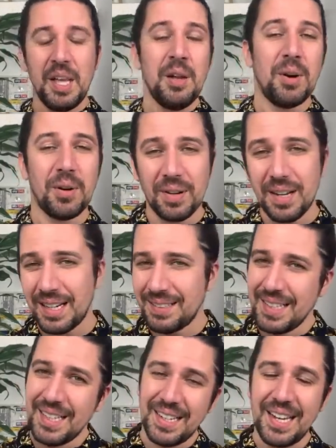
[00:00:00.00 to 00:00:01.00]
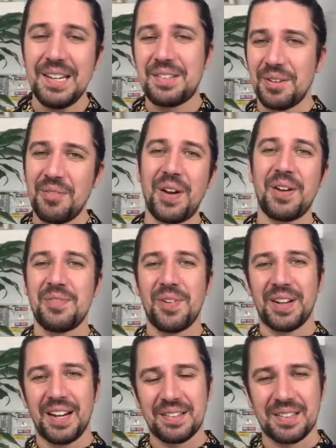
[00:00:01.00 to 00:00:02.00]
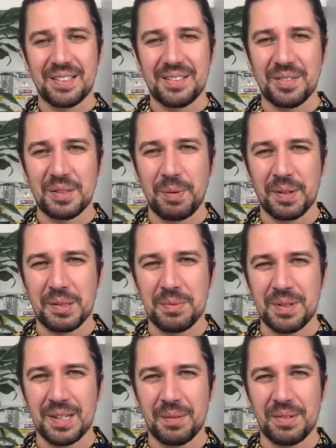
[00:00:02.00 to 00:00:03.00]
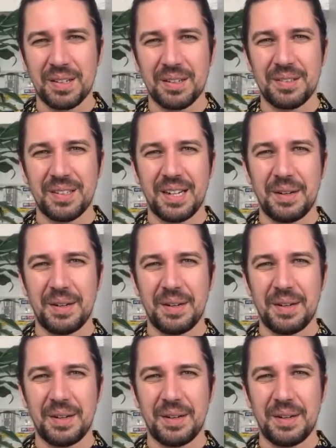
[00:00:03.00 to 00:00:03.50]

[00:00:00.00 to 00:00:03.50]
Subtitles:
Well, Leeds are a very financially responsible club, so